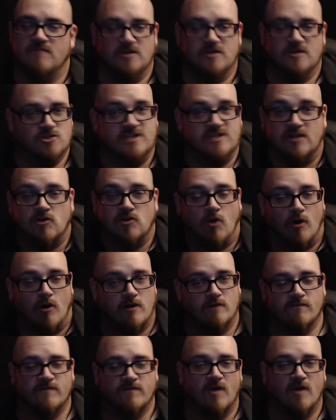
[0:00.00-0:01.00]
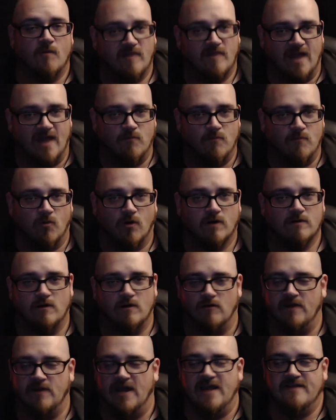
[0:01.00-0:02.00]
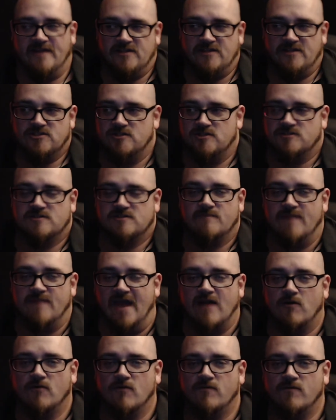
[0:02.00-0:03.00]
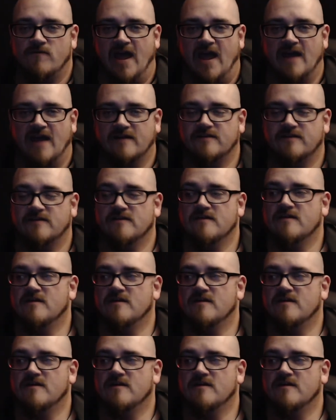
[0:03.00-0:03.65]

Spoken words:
they just get caught on film a lot more, okay? That's just a matter of fact.